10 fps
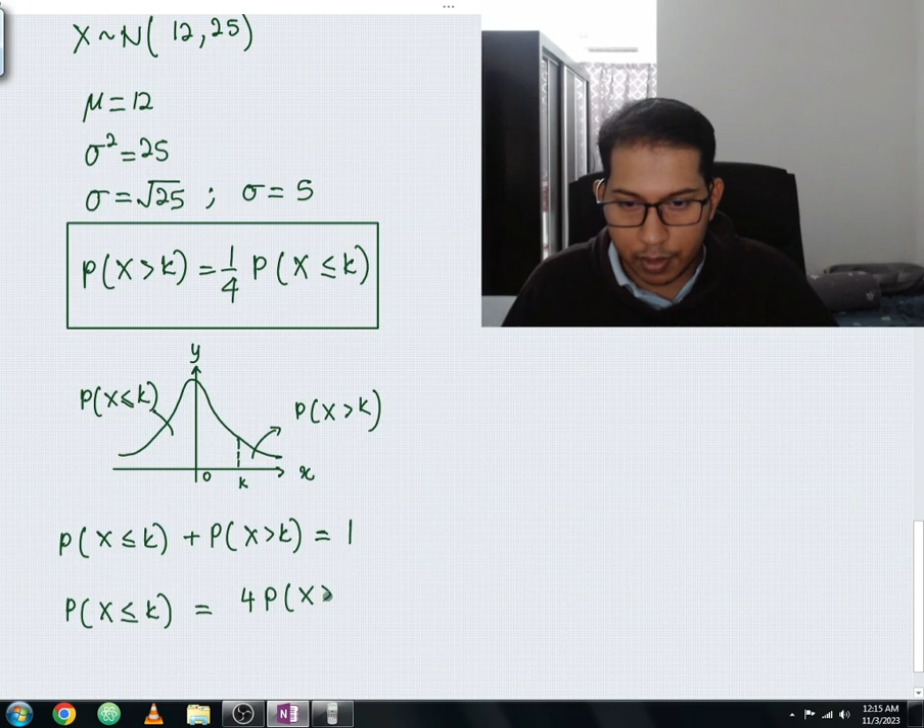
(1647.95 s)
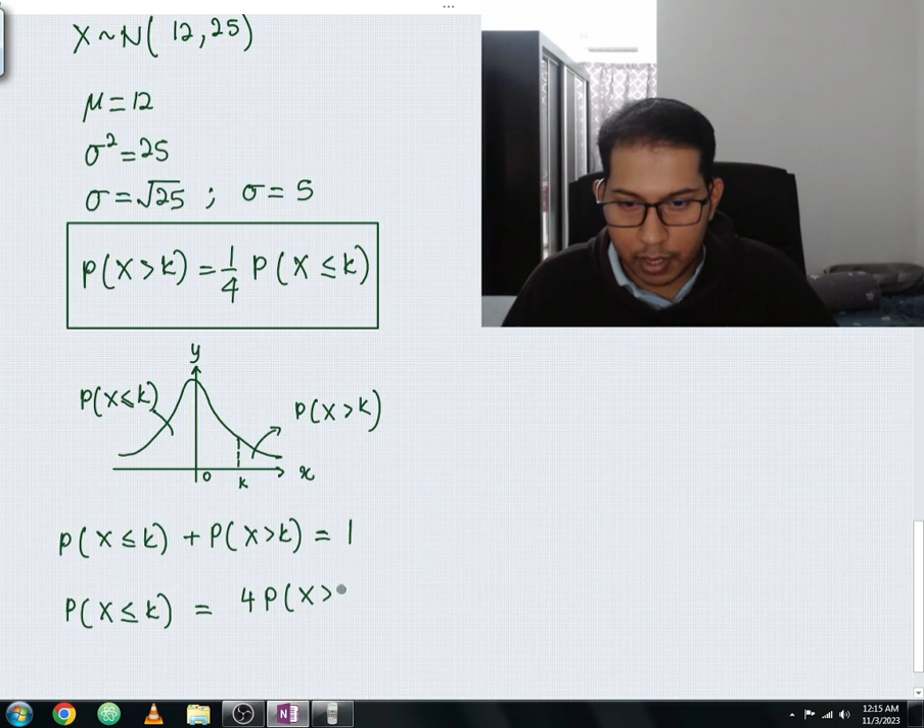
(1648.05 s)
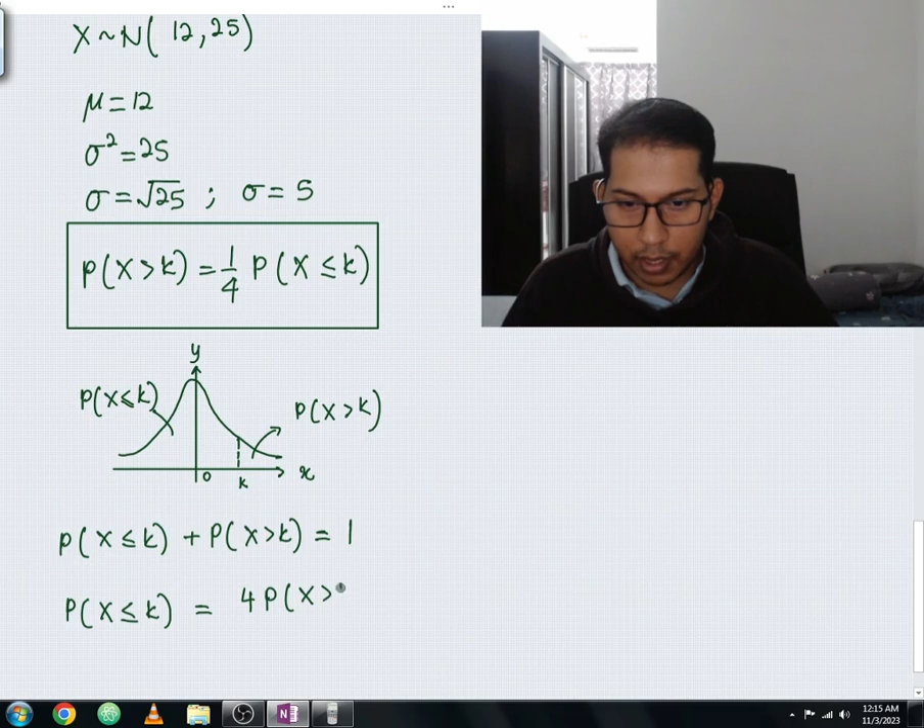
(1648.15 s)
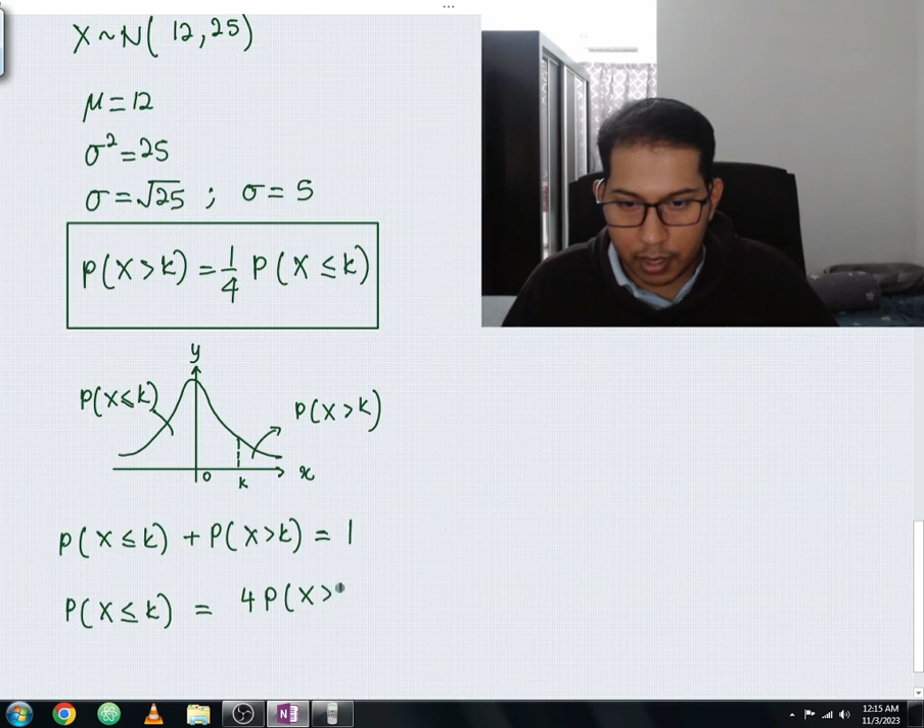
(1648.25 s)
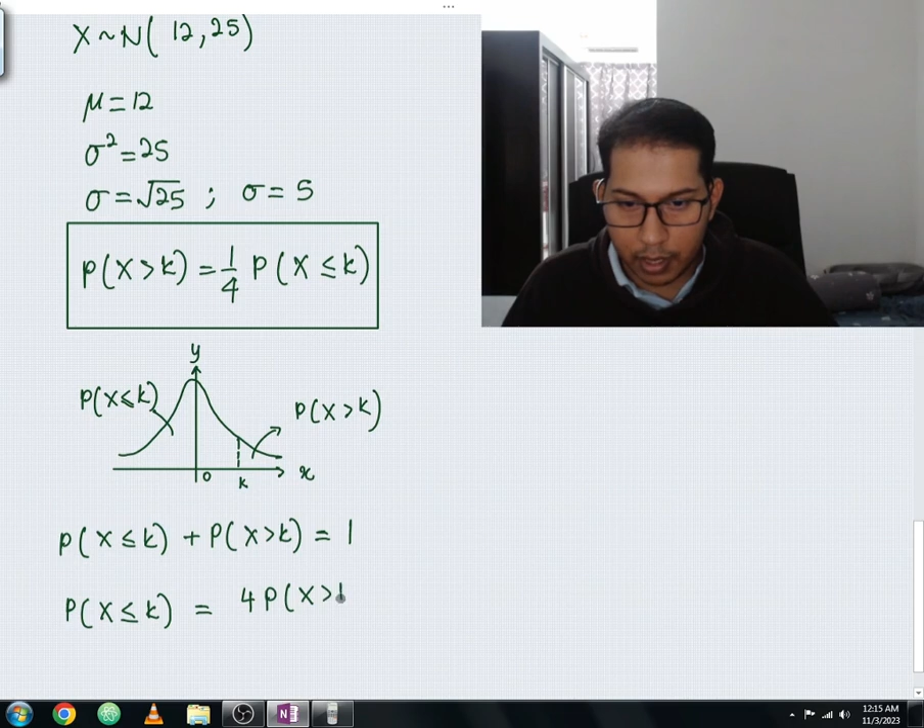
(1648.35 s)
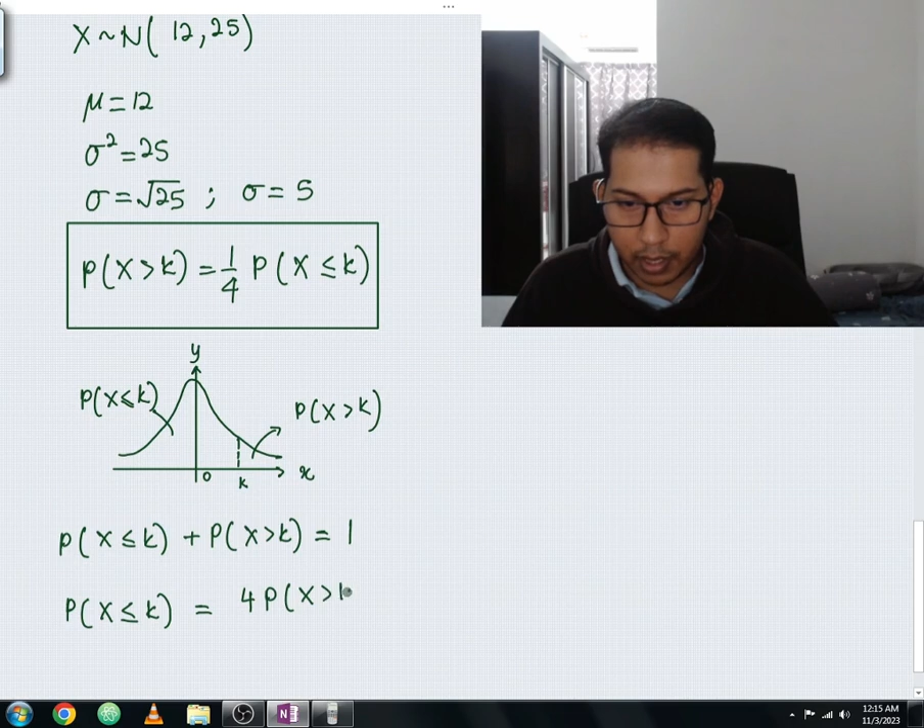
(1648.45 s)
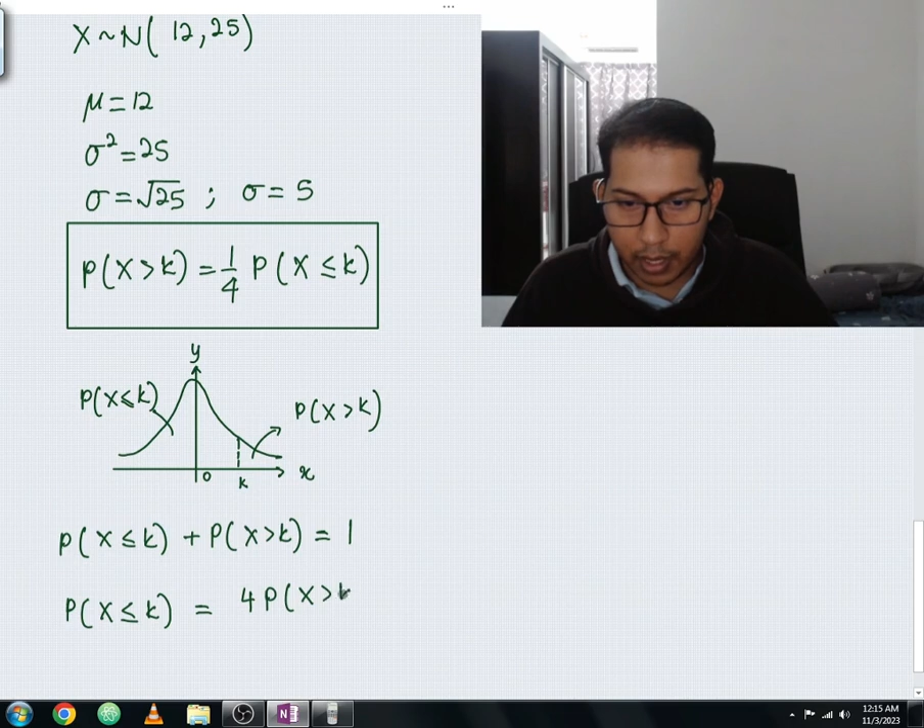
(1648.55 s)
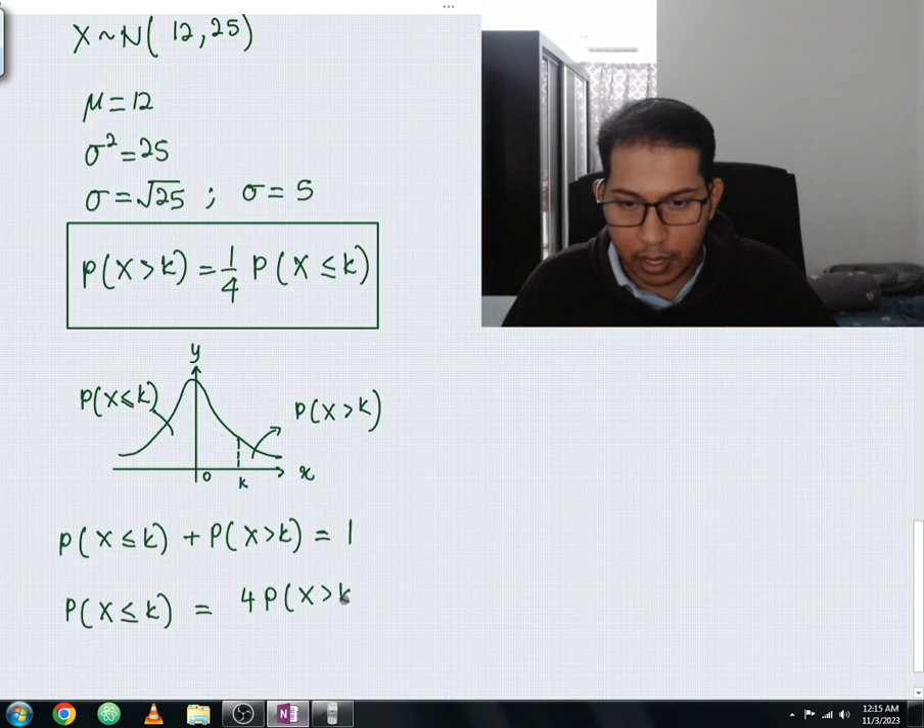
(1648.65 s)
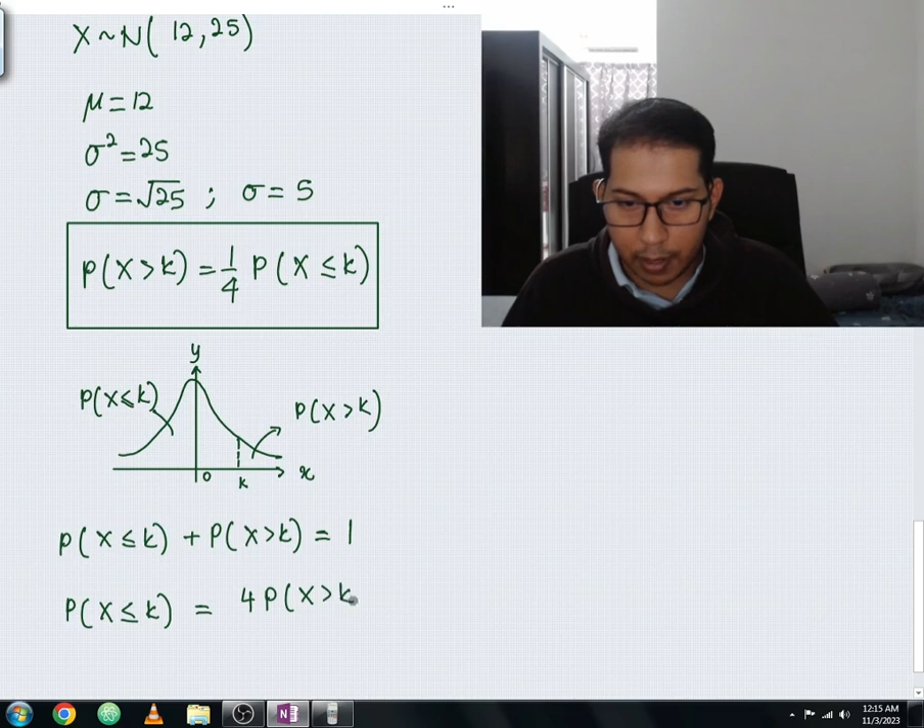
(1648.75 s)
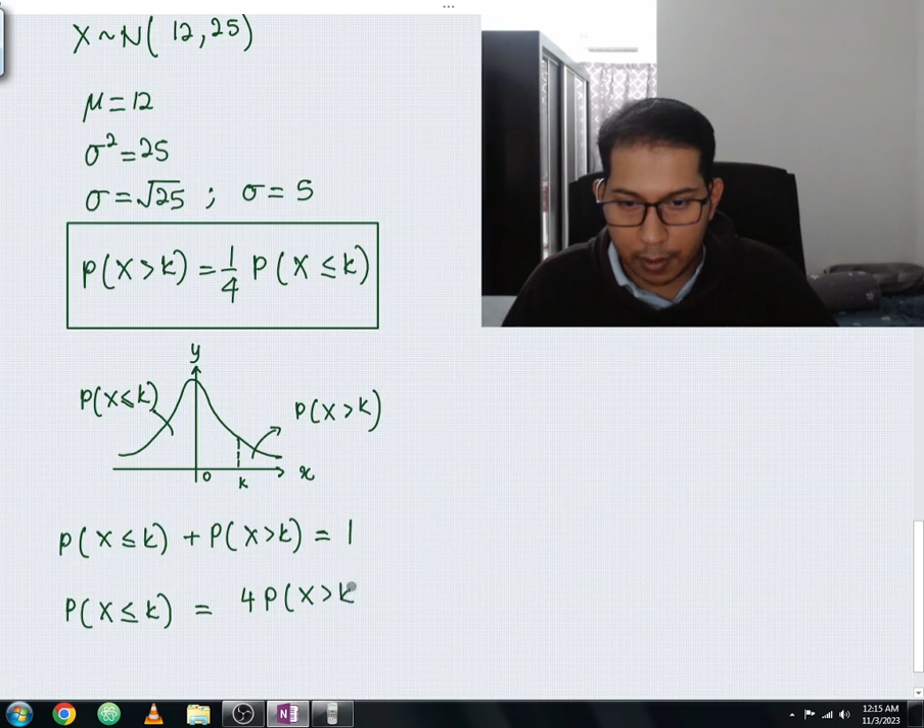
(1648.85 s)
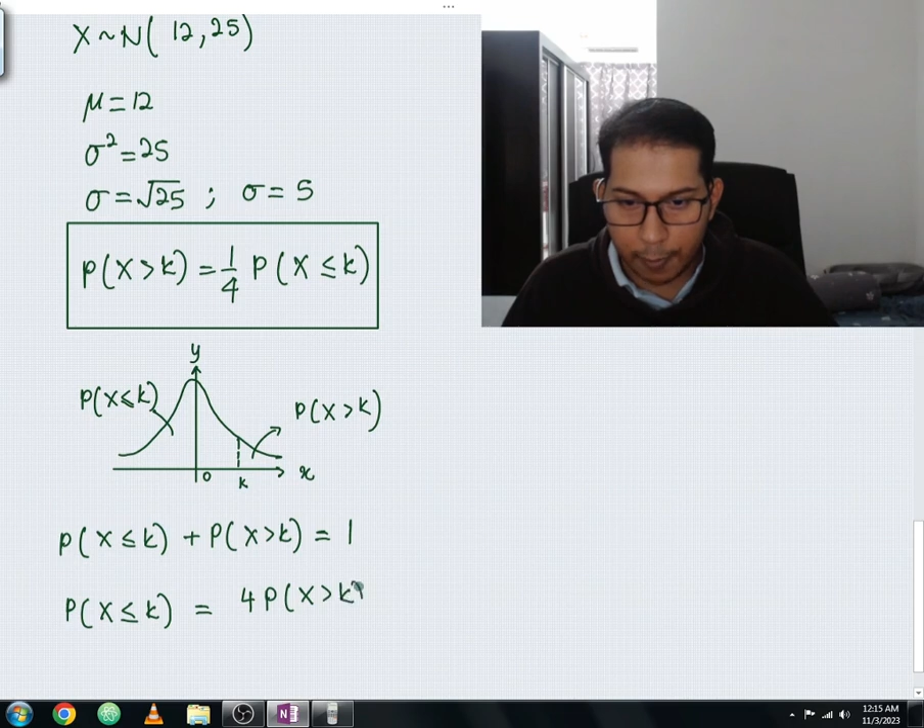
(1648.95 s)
than k.